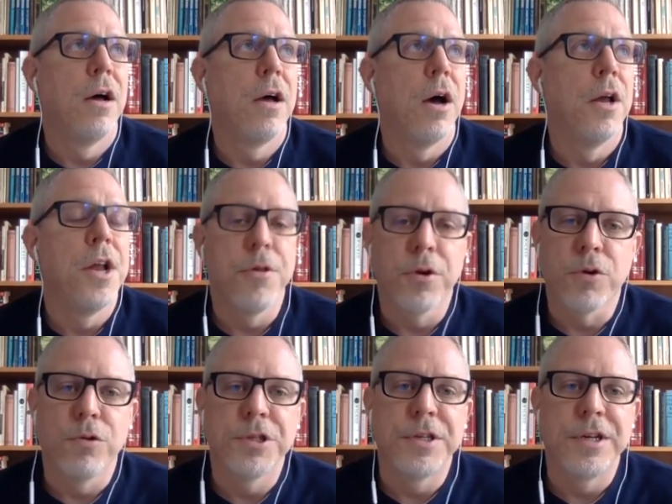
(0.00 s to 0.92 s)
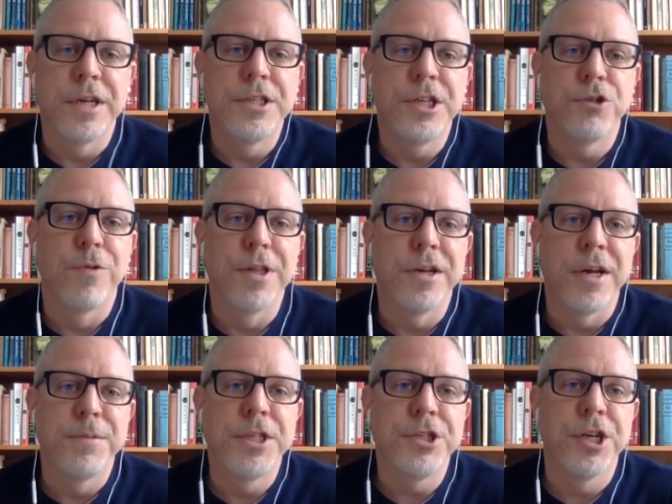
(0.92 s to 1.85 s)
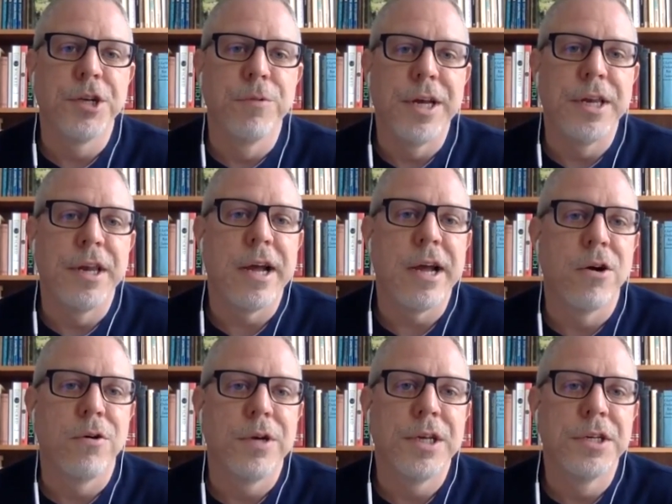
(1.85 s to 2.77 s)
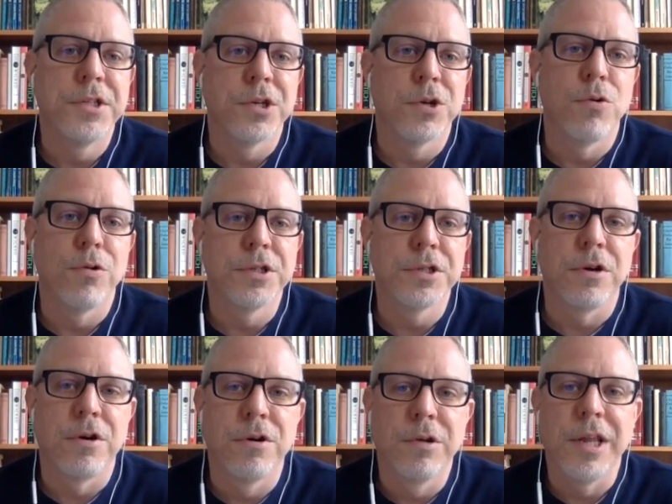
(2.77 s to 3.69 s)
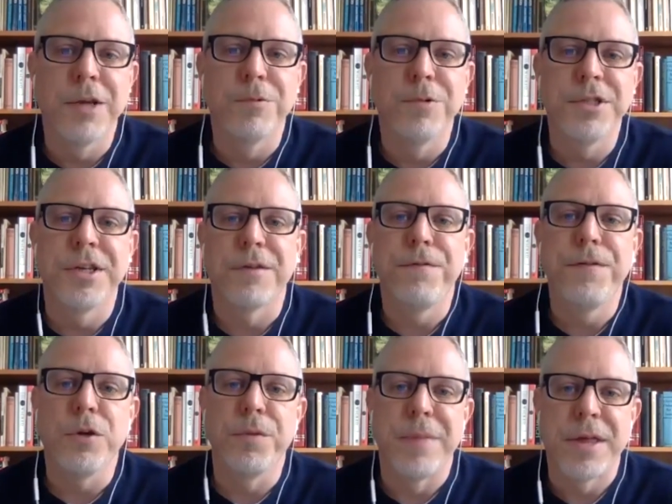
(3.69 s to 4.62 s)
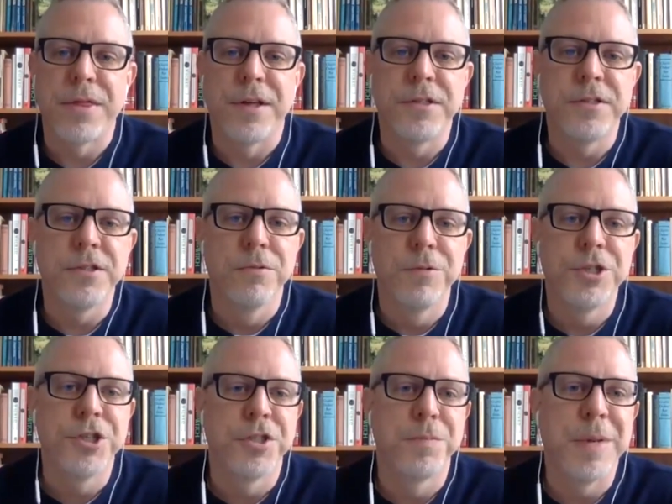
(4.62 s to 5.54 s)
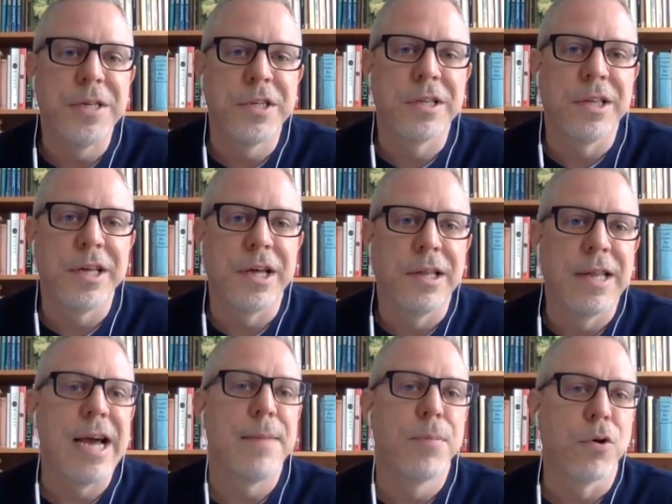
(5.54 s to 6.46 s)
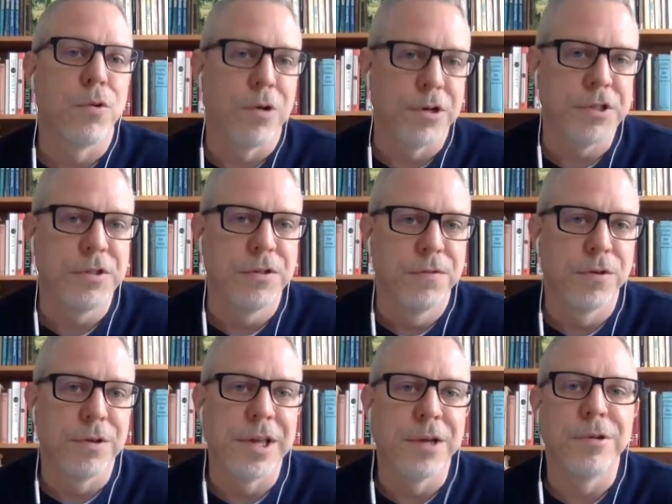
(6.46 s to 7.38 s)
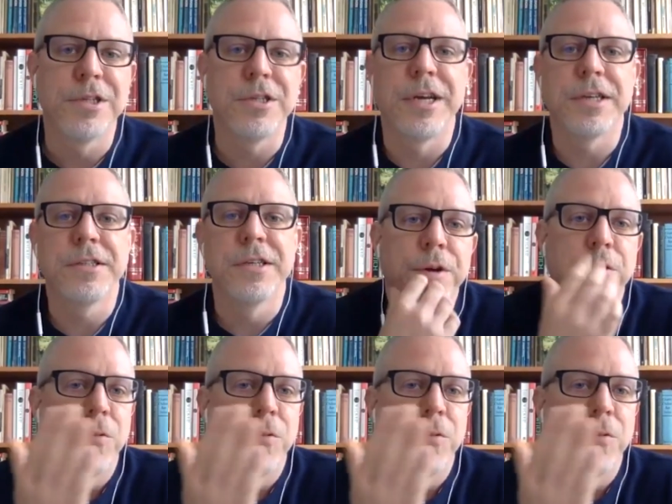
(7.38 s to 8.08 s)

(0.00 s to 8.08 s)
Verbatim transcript: Another course that I teach, one that I'm teaching right now, is a course called Linguistic Field Methods, which is basically a lab course for linguistics.